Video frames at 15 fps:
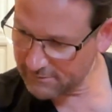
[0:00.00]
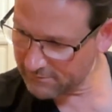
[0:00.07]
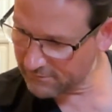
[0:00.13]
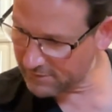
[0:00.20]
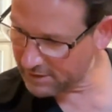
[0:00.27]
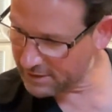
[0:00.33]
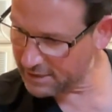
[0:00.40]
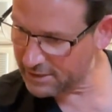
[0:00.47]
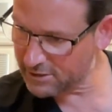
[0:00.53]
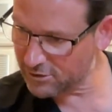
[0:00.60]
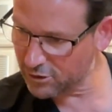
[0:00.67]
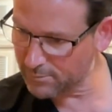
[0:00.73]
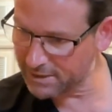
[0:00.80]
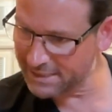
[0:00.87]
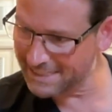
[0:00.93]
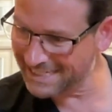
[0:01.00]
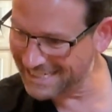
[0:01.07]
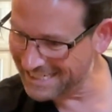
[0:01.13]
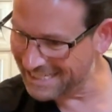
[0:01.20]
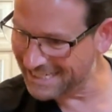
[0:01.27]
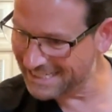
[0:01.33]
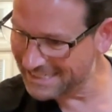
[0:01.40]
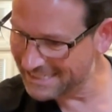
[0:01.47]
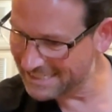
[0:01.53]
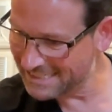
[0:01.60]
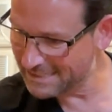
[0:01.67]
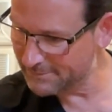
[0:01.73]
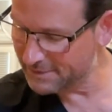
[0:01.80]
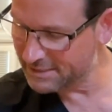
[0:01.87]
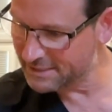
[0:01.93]
Funky Komedina.
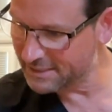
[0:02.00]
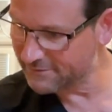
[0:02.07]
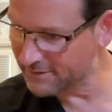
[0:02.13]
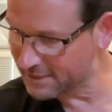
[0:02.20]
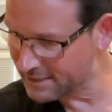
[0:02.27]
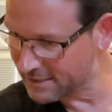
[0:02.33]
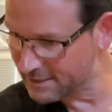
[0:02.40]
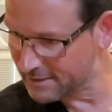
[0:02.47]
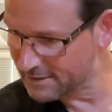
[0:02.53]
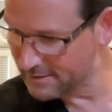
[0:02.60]
Let me see if I can